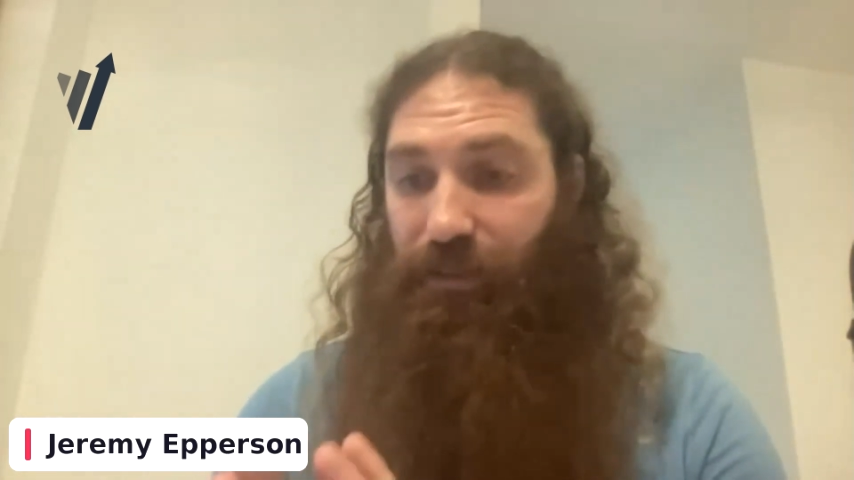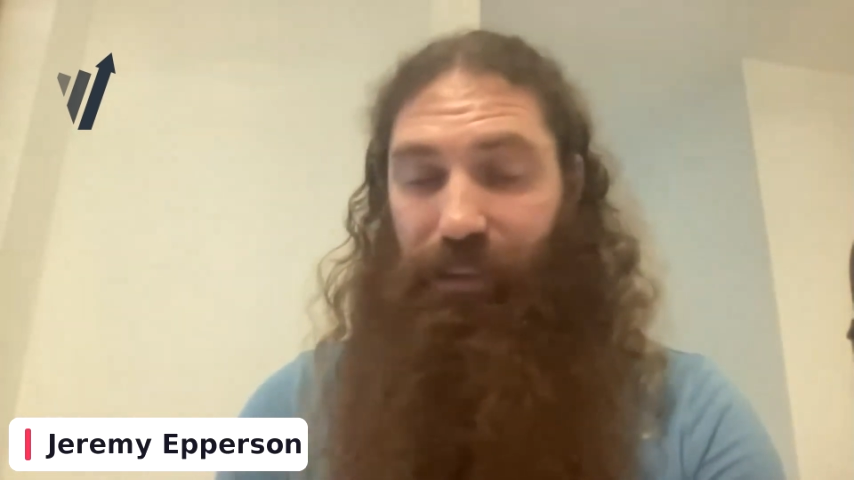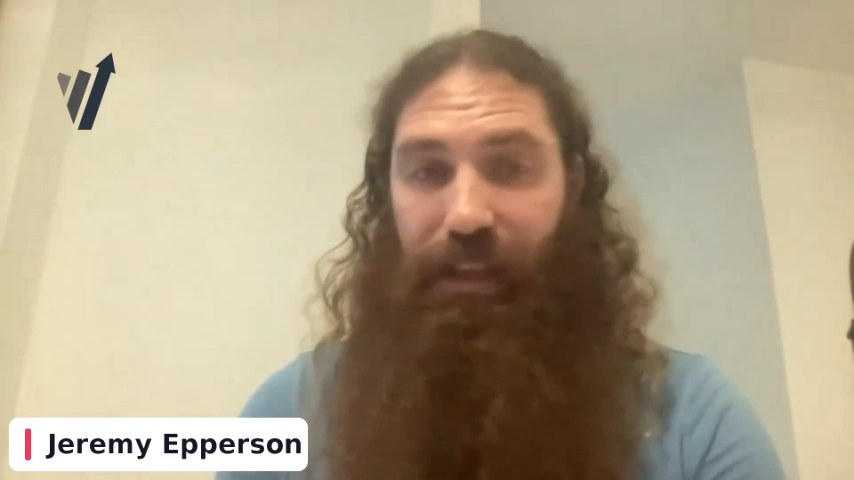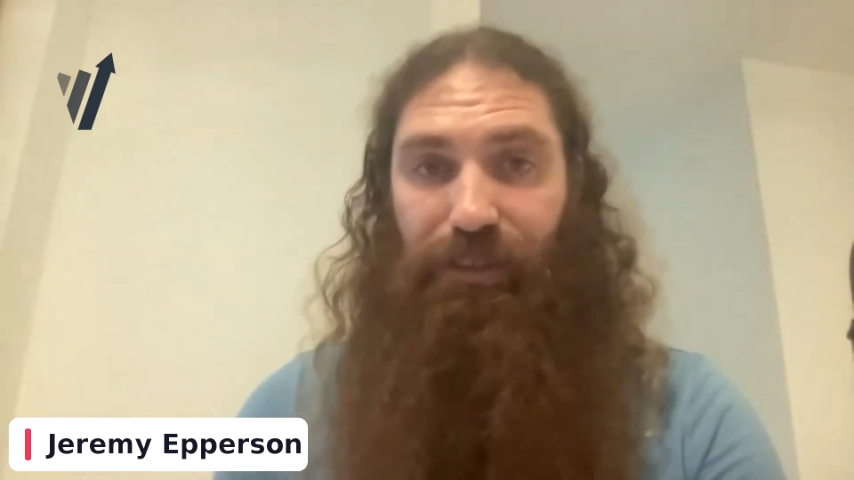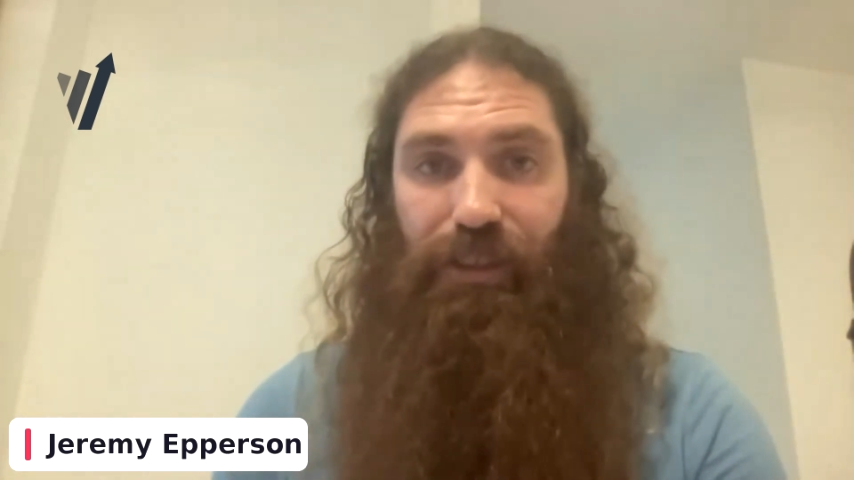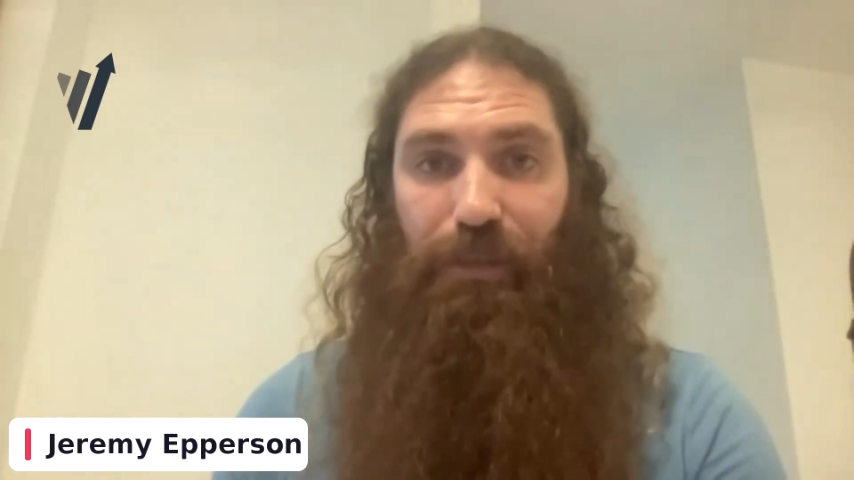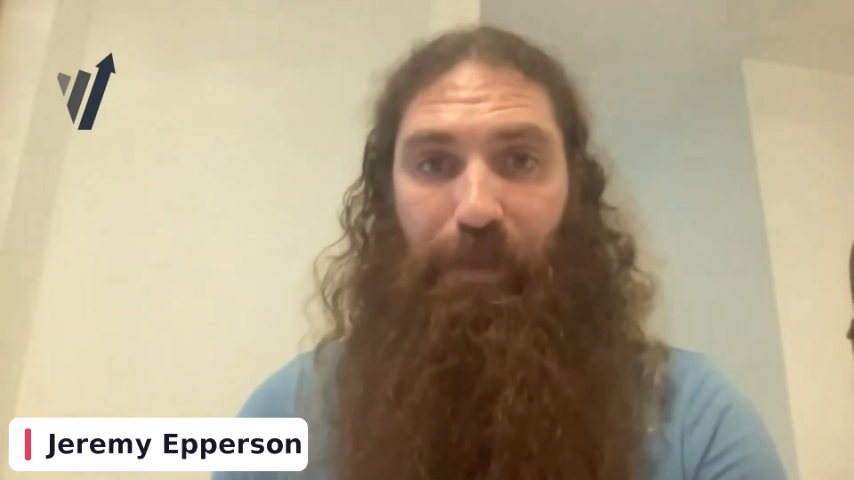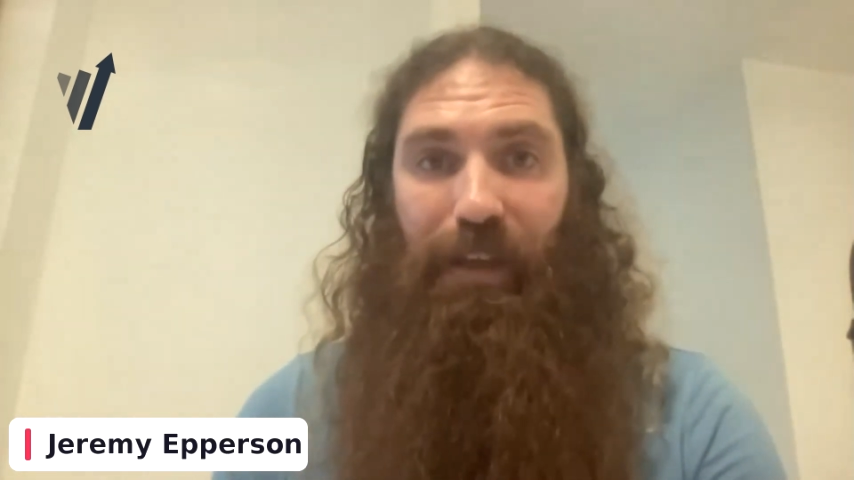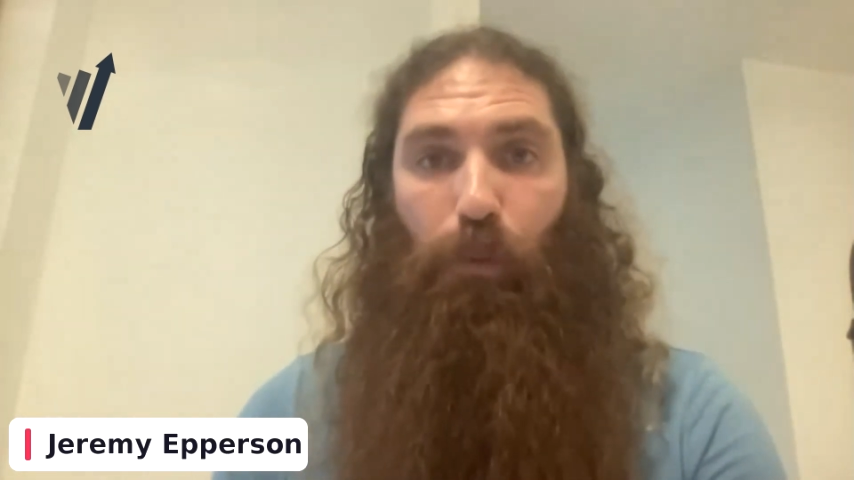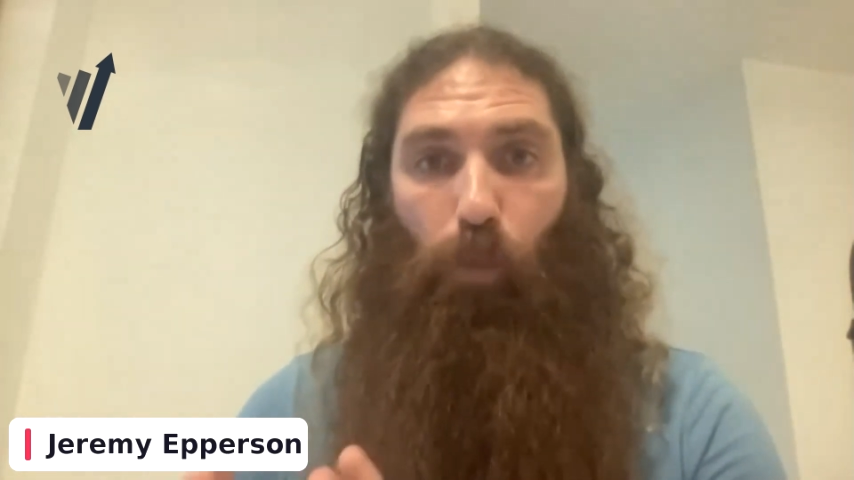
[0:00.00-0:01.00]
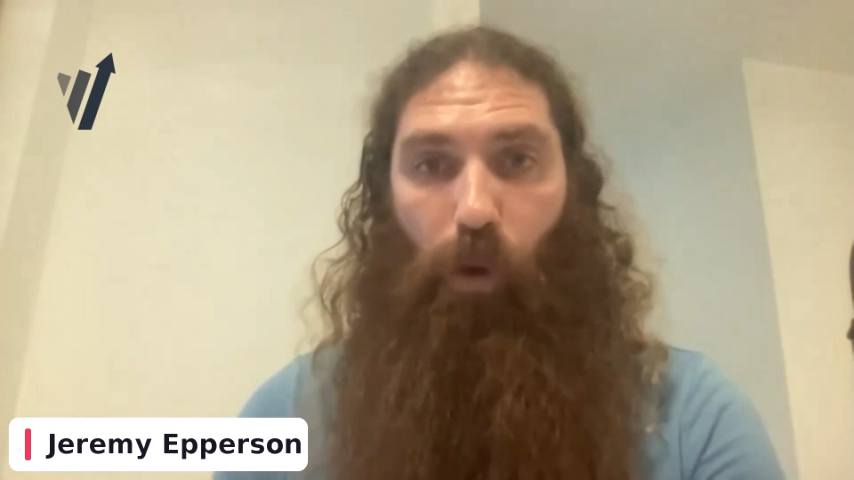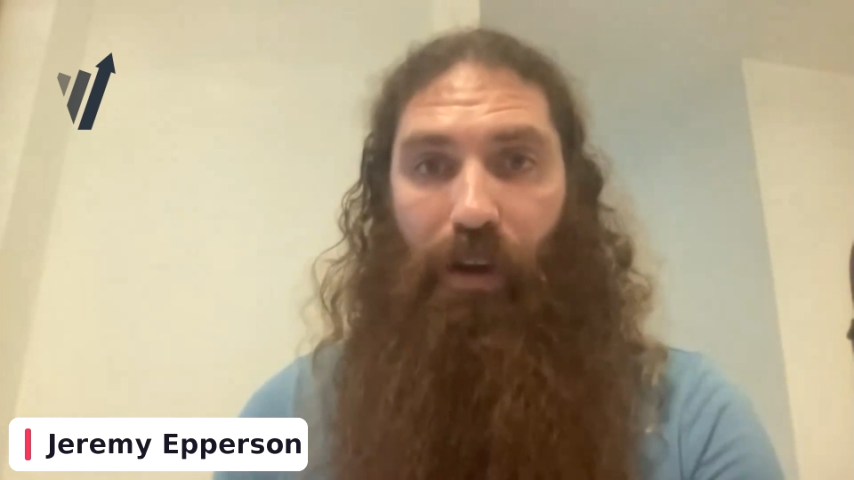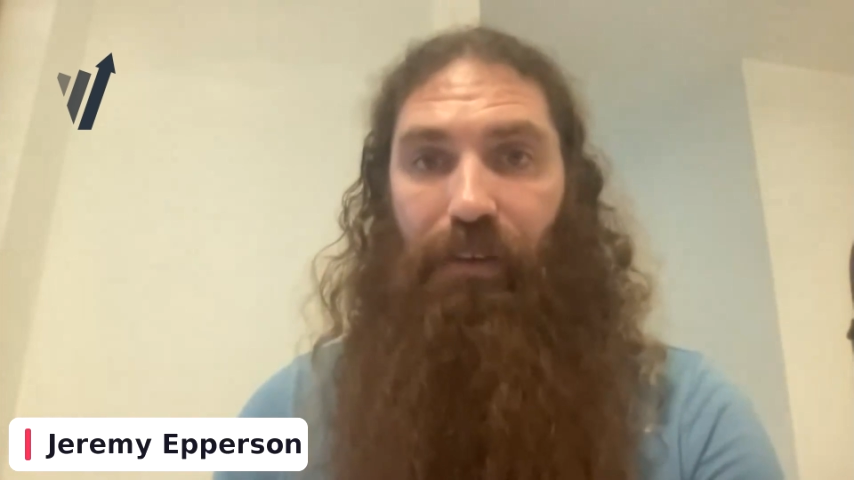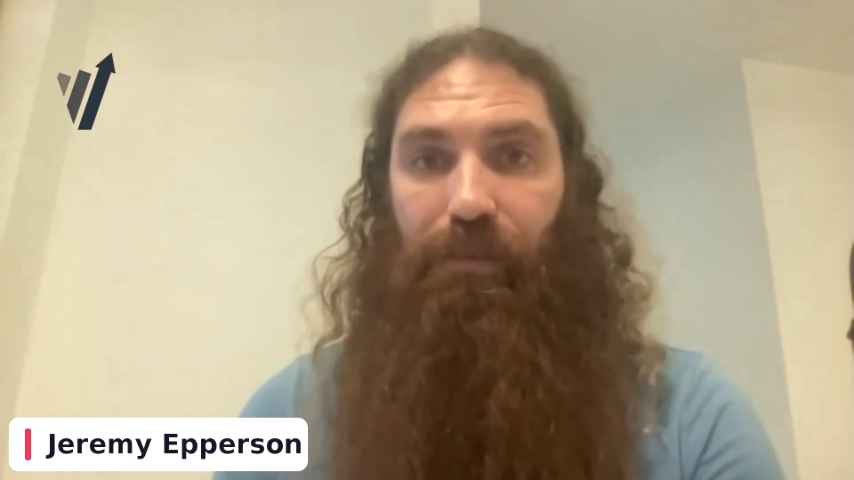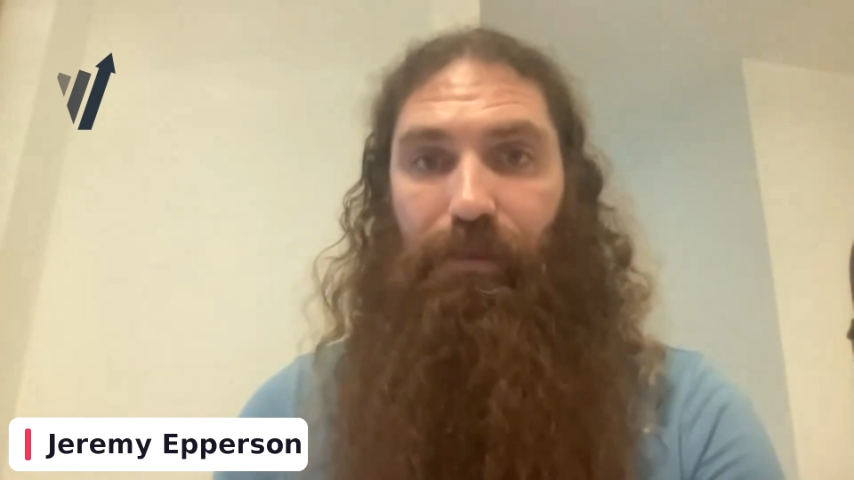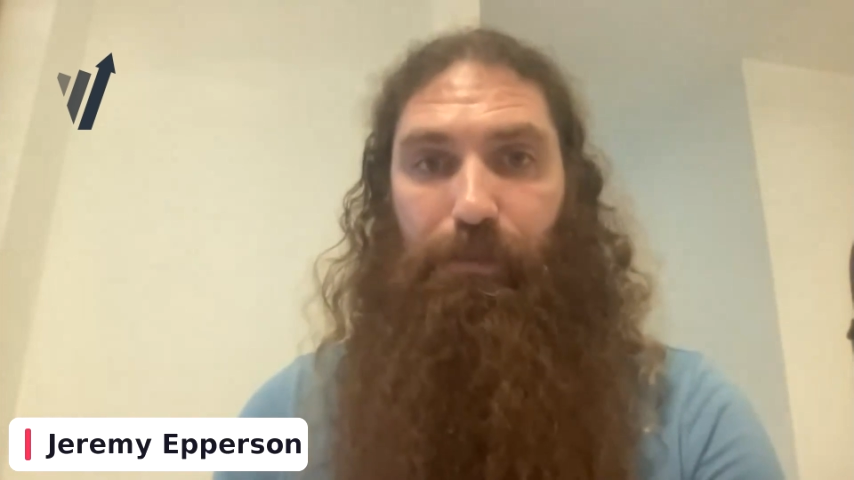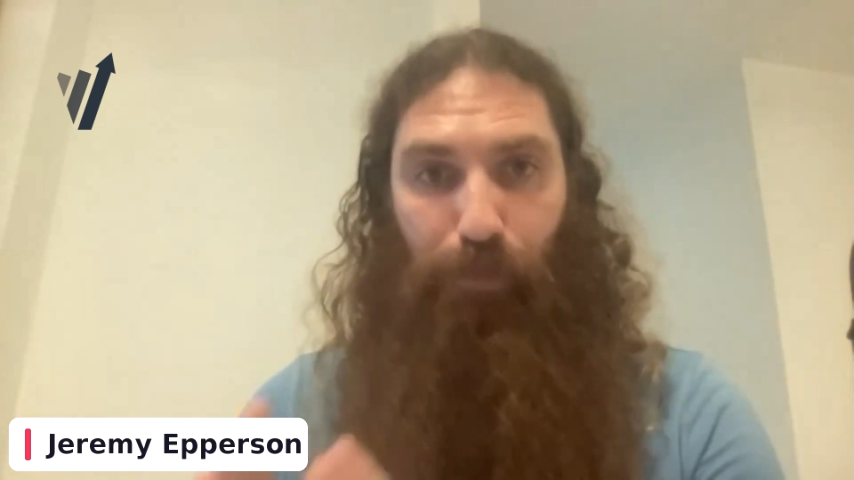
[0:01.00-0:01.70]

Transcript: let's just pick one